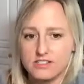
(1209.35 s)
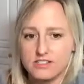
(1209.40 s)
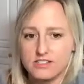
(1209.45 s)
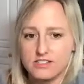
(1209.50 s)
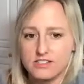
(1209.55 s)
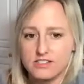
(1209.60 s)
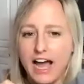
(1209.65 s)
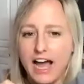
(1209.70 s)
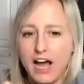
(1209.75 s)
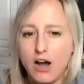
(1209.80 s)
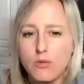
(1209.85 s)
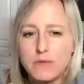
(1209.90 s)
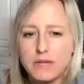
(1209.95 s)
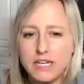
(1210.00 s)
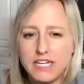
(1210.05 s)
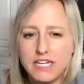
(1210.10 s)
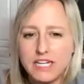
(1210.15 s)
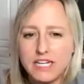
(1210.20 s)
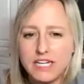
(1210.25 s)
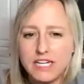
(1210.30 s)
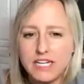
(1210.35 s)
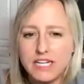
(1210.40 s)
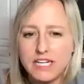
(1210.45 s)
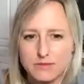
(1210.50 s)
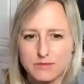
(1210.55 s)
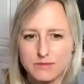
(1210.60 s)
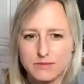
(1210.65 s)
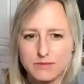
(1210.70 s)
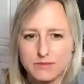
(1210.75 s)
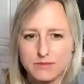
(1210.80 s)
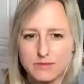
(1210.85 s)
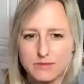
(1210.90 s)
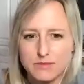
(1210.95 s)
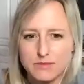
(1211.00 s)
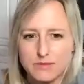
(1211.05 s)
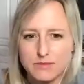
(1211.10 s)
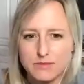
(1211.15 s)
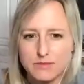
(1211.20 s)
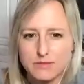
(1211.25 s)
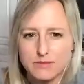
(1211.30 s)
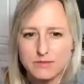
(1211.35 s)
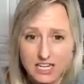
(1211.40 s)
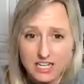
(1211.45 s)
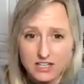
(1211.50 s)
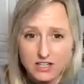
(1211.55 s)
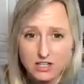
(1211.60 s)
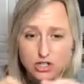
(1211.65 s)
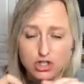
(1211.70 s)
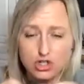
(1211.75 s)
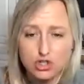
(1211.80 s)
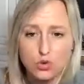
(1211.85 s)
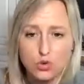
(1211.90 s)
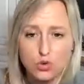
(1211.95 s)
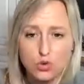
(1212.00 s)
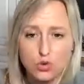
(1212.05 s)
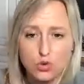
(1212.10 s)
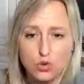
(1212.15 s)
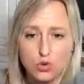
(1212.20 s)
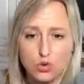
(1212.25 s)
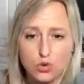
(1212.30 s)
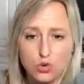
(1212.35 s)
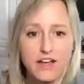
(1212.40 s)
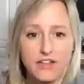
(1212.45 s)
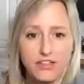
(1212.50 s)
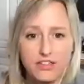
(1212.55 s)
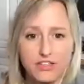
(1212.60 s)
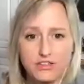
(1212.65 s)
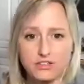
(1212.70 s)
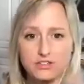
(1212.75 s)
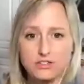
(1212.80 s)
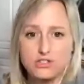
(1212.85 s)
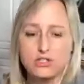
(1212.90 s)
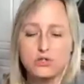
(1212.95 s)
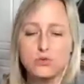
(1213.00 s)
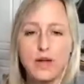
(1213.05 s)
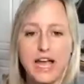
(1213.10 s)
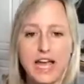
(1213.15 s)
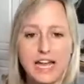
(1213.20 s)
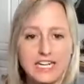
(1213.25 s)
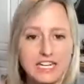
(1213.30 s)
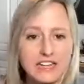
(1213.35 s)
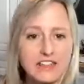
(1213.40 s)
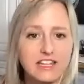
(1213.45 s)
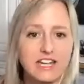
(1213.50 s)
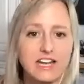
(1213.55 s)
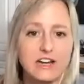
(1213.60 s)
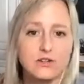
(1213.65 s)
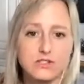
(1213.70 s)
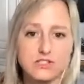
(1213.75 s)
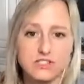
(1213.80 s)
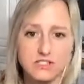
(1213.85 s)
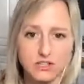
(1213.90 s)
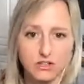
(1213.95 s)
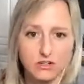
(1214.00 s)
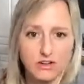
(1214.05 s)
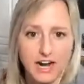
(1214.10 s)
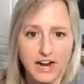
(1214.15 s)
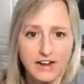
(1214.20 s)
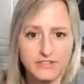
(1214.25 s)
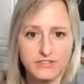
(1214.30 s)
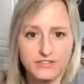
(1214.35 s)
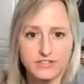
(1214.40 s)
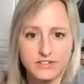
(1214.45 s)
how many times it's in the shortest path to anything else in the graph.